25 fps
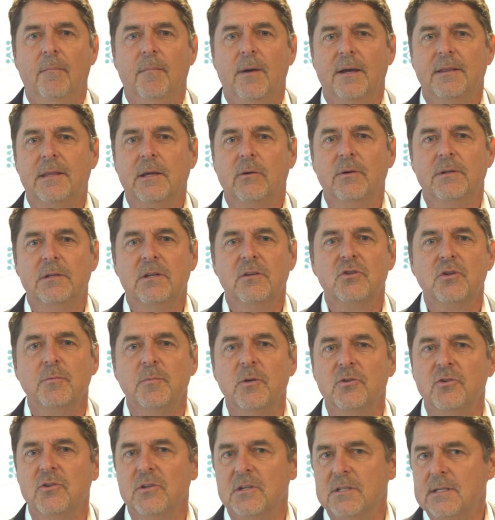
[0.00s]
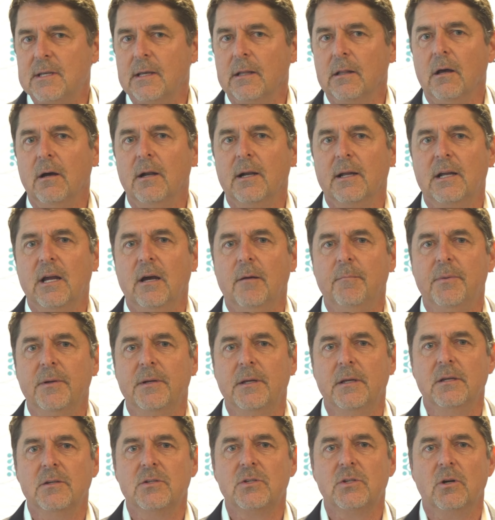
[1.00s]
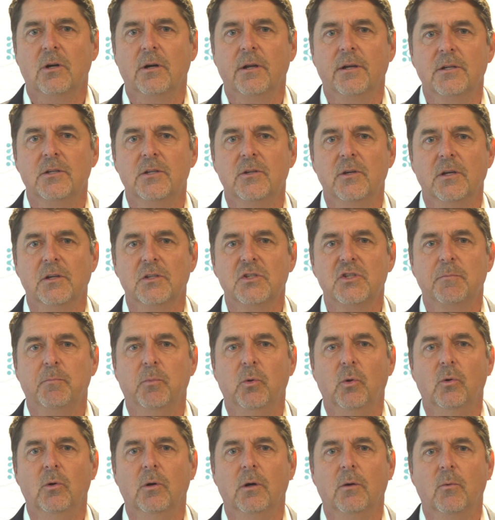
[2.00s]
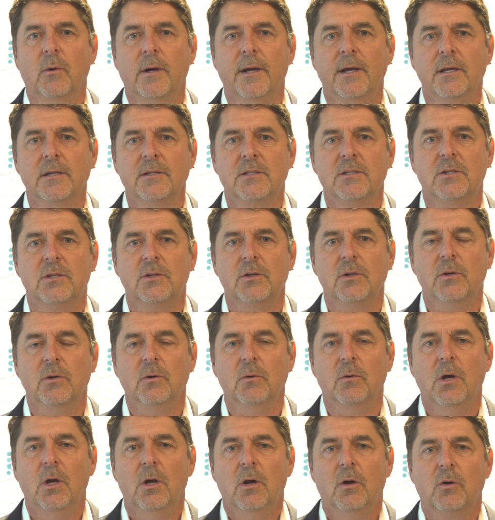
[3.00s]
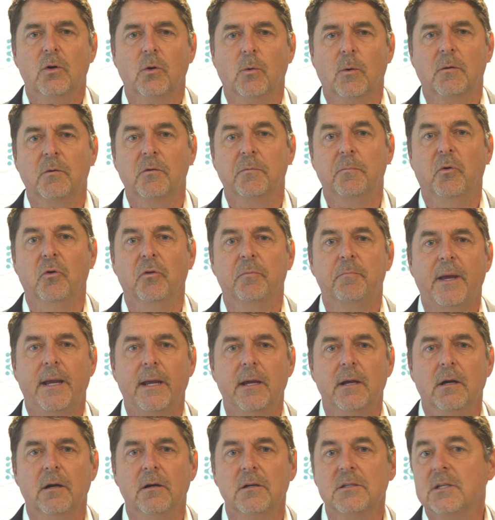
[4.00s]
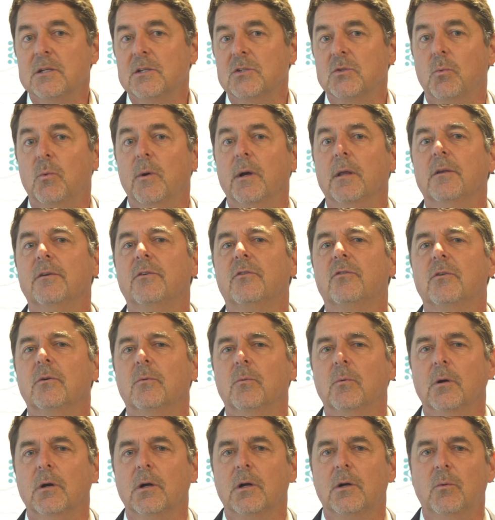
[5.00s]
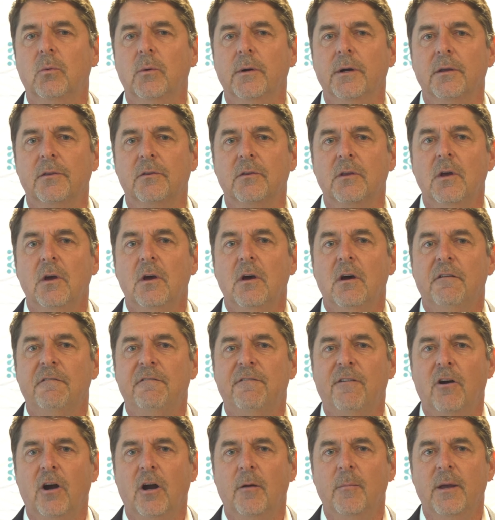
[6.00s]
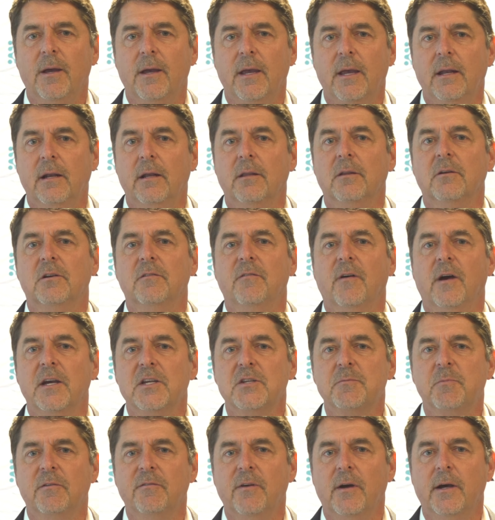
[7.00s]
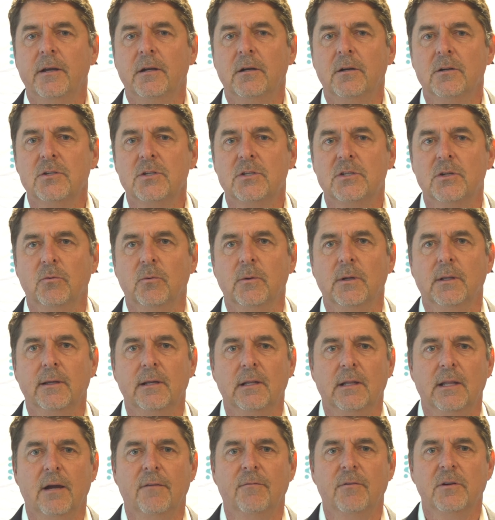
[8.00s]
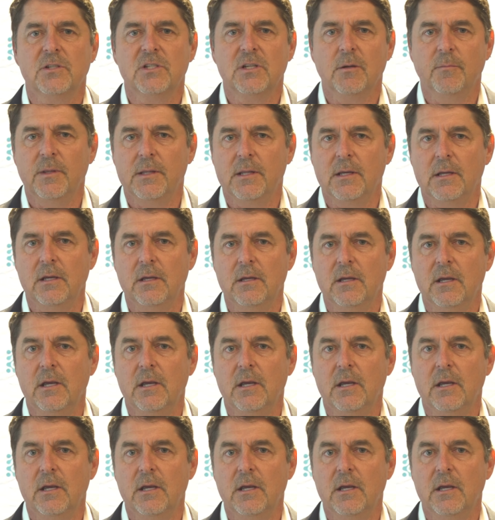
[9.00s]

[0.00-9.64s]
I think with distribution, you see a lot of companies starting to explore ways to work with both payers as well as to work with pharma and other device providers to really leverage some of the